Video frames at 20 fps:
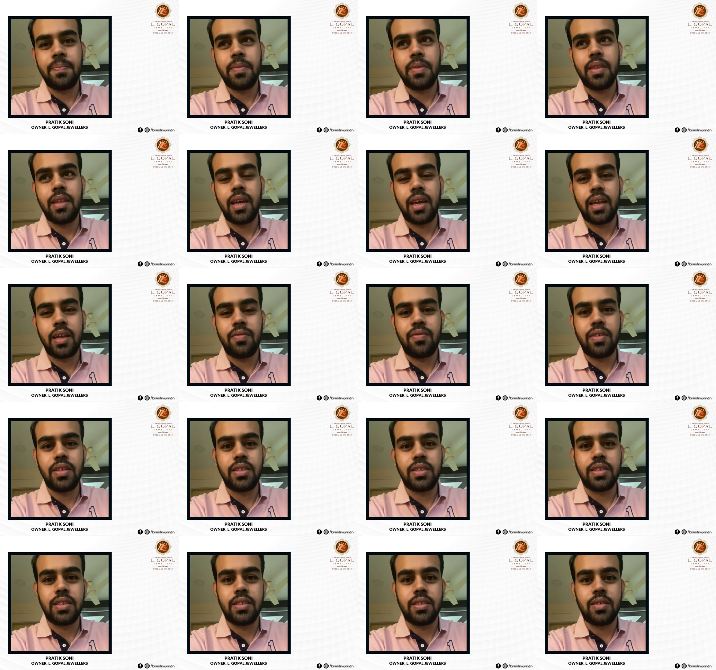They are
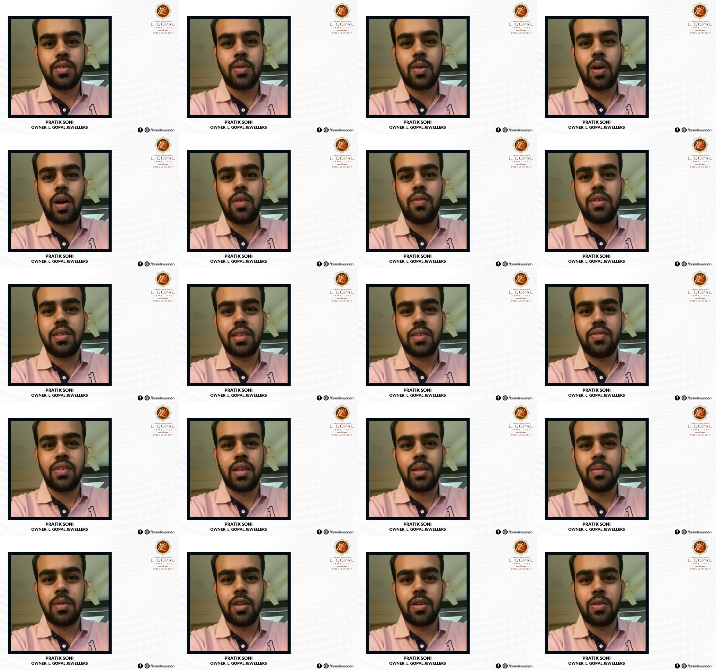efficient, always
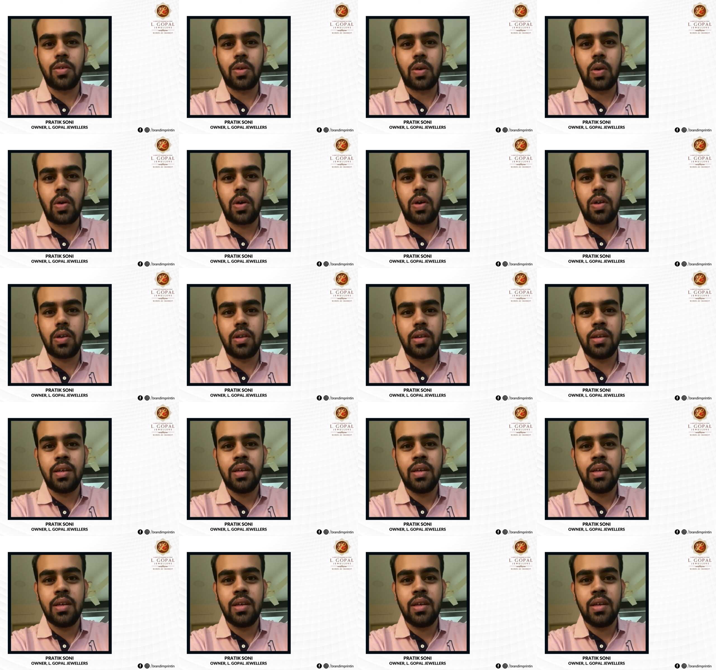available on call,